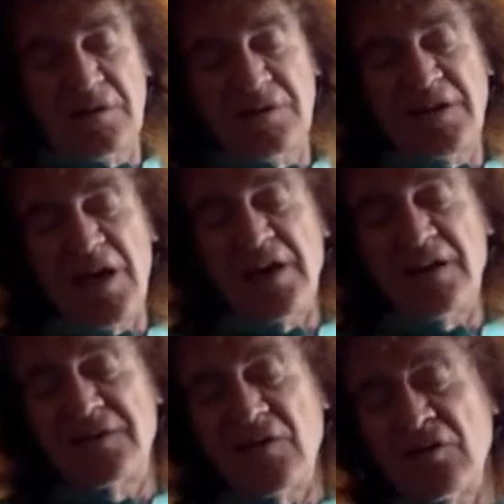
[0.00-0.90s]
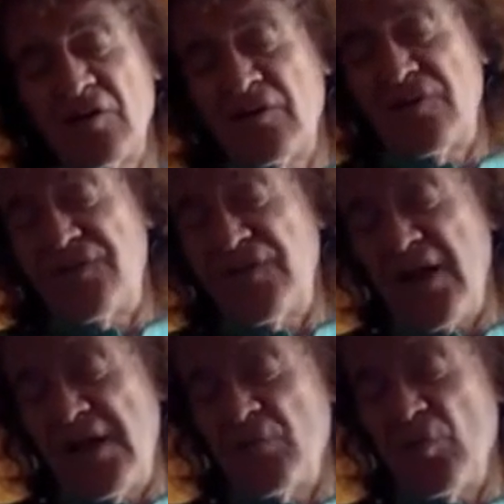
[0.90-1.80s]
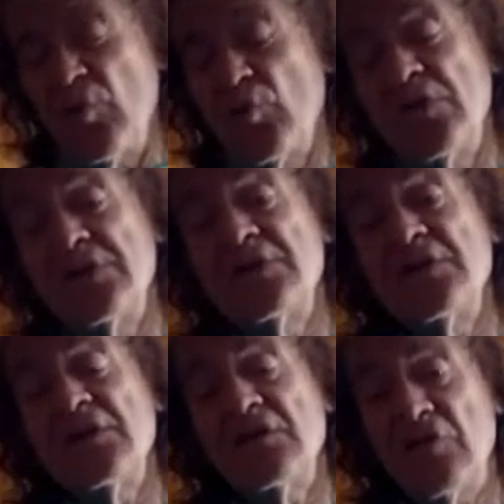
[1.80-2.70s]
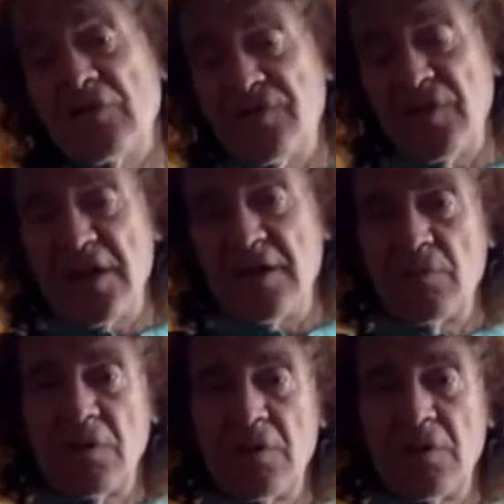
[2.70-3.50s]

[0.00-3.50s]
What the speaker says: the external flame with the inner flame.